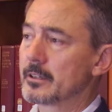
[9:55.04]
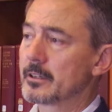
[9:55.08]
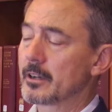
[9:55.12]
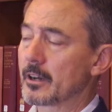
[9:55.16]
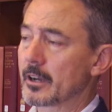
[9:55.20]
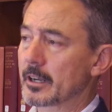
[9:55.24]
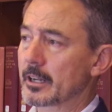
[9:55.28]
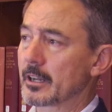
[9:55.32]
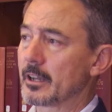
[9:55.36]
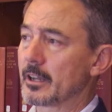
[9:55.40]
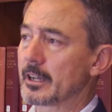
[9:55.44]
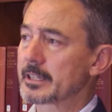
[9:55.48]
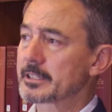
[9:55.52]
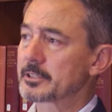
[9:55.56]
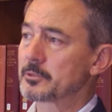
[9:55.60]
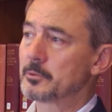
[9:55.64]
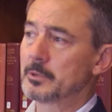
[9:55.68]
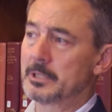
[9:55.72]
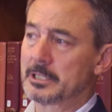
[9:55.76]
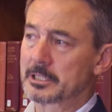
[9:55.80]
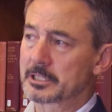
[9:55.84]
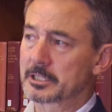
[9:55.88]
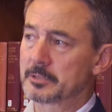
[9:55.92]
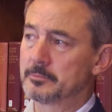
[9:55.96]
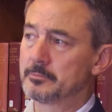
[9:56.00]
I'd like to
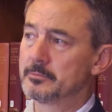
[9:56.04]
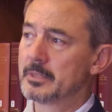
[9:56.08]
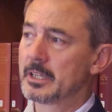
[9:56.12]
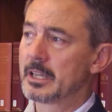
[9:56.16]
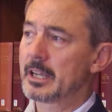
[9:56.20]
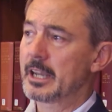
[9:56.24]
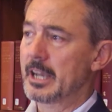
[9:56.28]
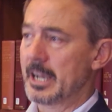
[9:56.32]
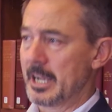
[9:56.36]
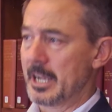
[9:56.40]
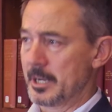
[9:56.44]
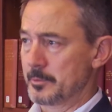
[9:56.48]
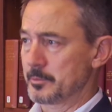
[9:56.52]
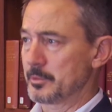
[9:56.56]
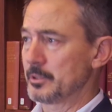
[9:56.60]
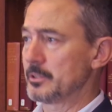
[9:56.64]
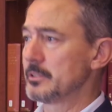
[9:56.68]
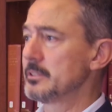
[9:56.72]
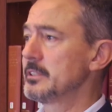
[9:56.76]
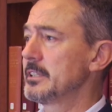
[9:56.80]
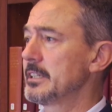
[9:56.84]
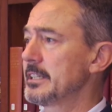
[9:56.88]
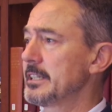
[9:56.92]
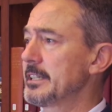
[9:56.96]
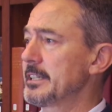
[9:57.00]
welcome
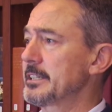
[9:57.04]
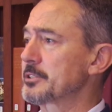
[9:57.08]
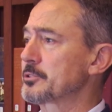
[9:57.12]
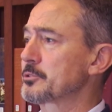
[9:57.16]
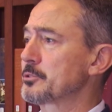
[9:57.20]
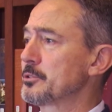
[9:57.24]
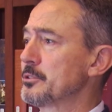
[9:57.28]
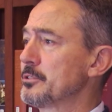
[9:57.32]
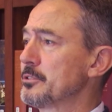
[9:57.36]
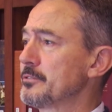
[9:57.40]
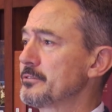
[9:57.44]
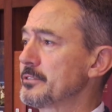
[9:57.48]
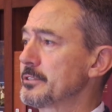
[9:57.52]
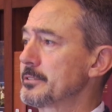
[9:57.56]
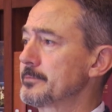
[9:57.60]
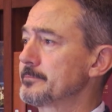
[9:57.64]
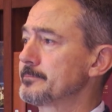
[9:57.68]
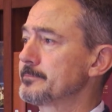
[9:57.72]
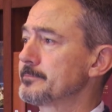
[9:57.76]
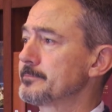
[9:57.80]
Admiral Ian Crawford.